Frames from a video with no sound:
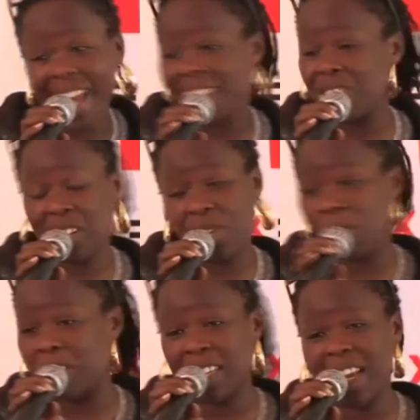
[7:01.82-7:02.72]
in
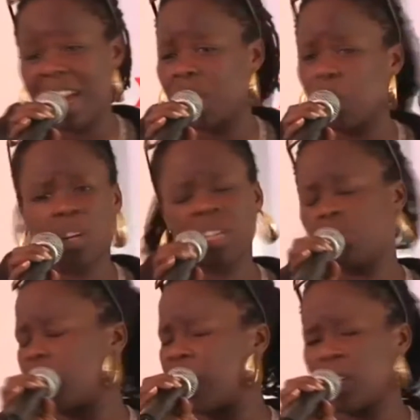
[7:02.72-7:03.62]
dreadlocks and walk
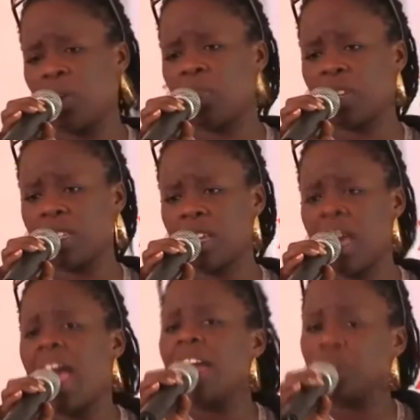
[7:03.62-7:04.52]
into any office
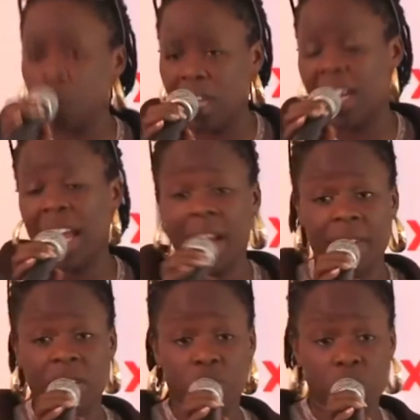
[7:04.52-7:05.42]
and know that I have
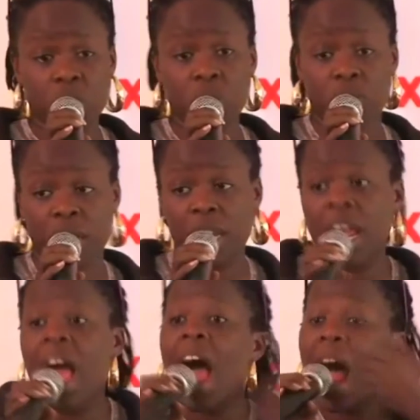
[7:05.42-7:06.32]
a story to tell
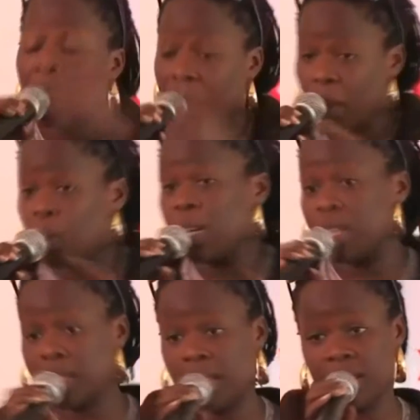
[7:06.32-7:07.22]
and they will
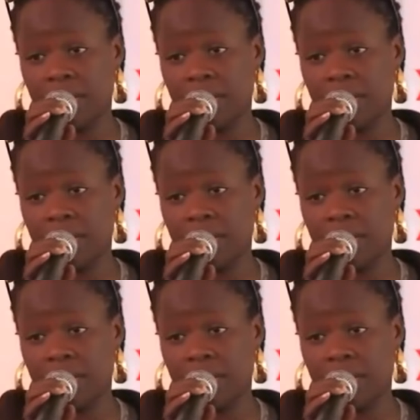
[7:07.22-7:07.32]
listen.